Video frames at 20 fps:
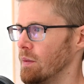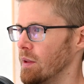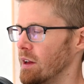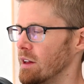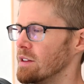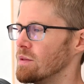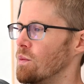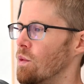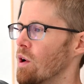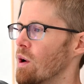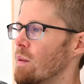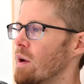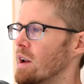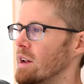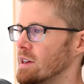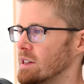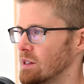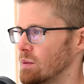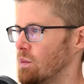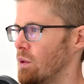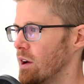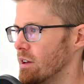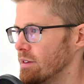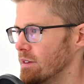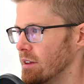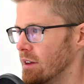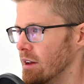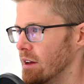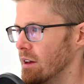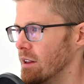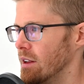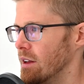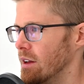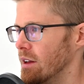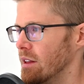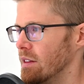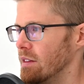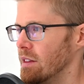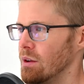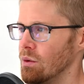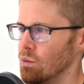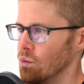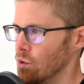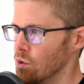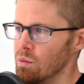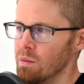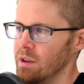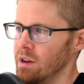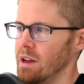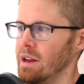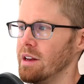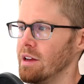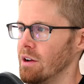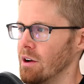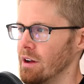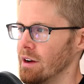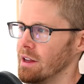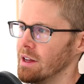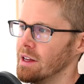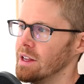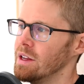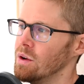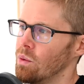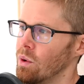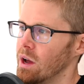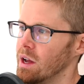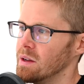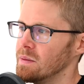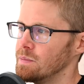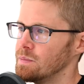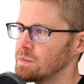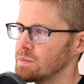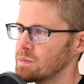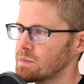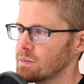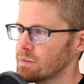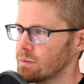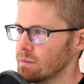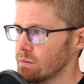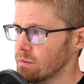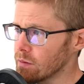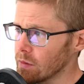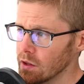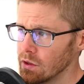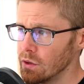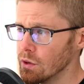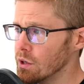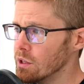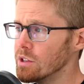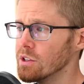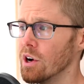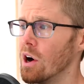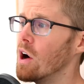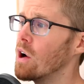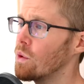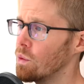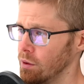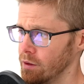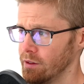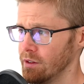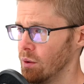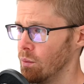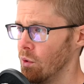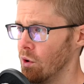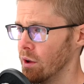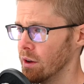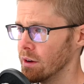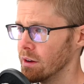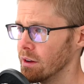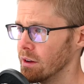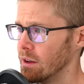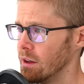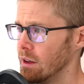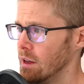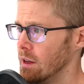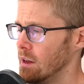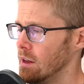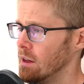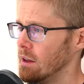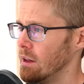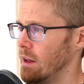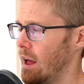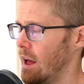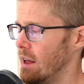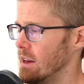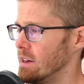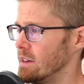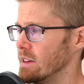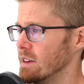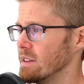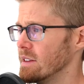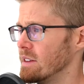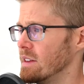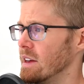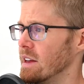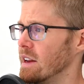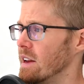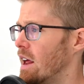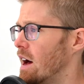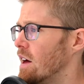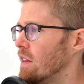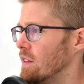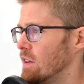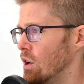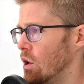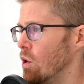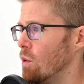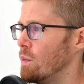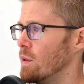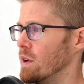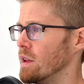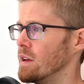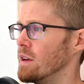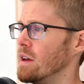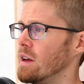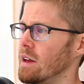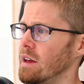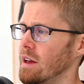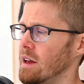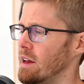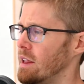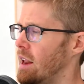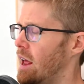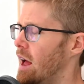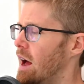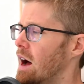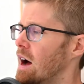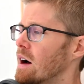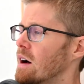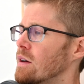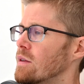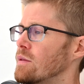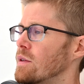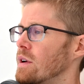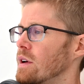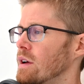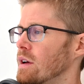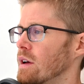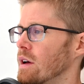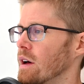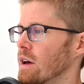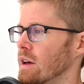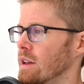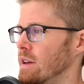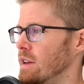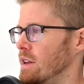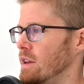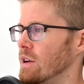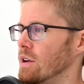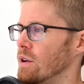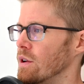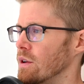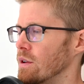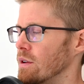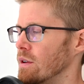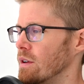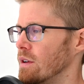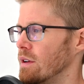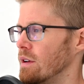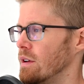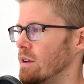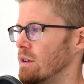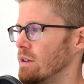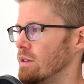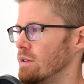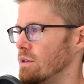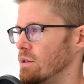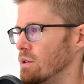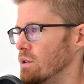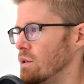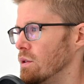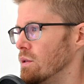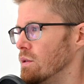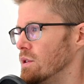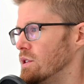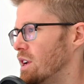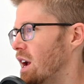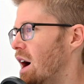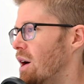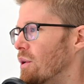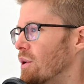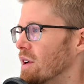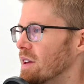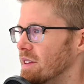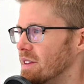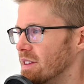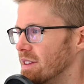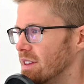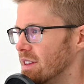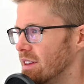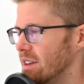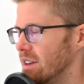It's more about expressing it than ruminating on it anyway. You can talk with someone, just get it out in the open and have an ear to chat with.